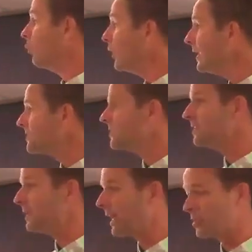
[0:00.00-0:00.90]
We as
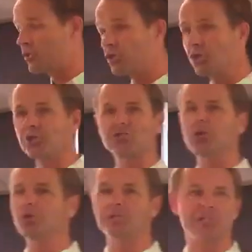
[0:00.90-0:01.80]
a, as a church
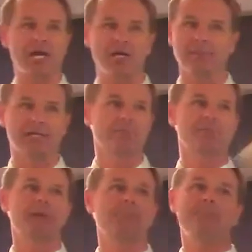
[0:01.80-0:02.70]
don't desire to become
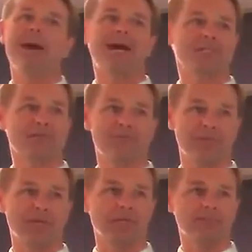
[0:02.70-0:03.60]
some massive
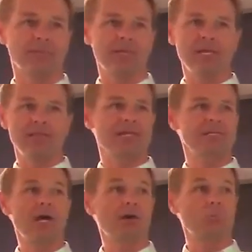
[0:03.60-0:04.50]
thing.
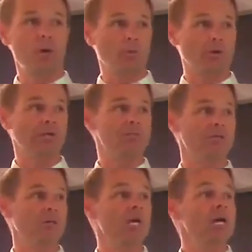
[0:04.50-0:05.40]
That's not what we're
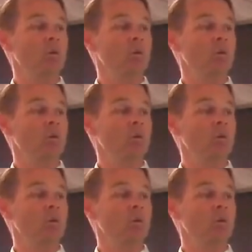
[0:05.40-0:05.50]
into.